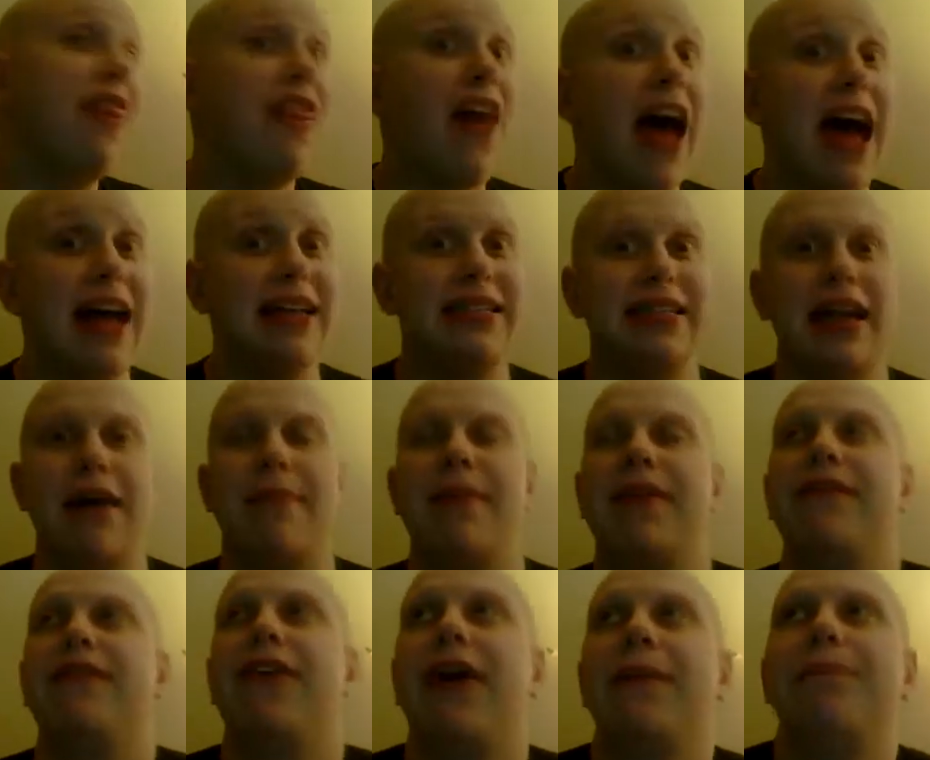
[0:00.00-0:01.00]
that has not
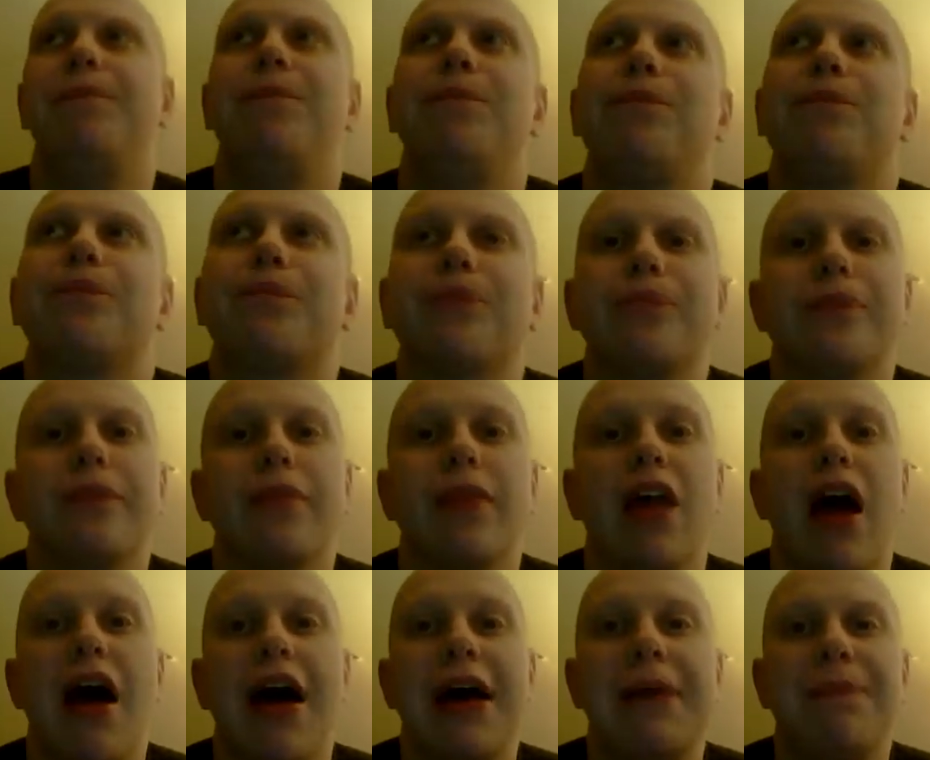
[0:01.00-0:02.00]
been fun.
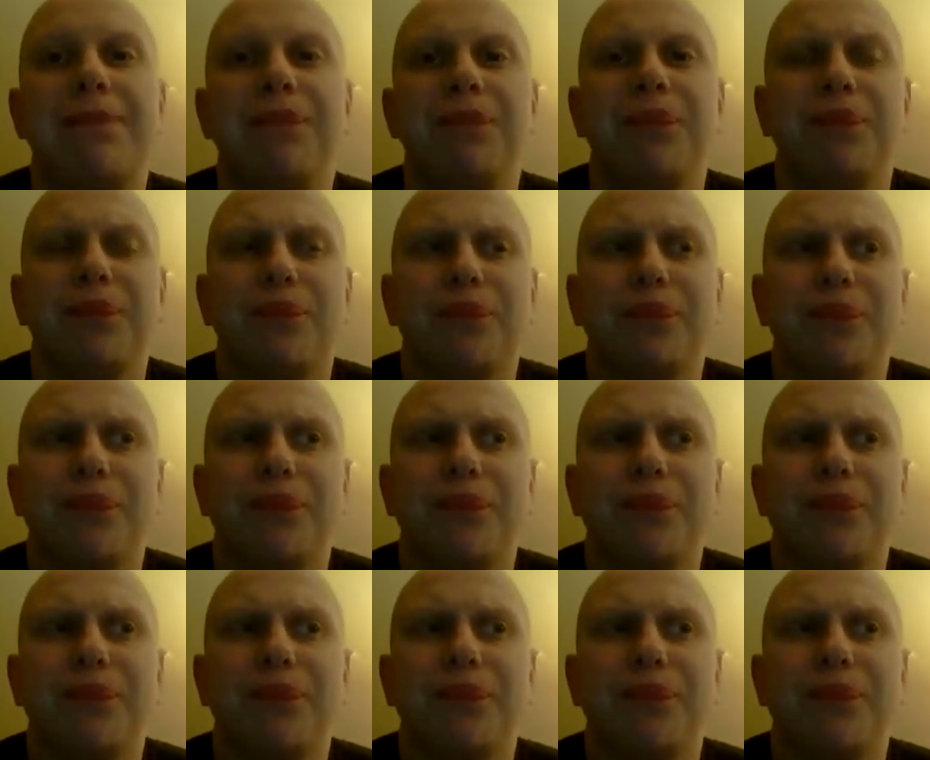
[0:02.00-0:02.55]
Um,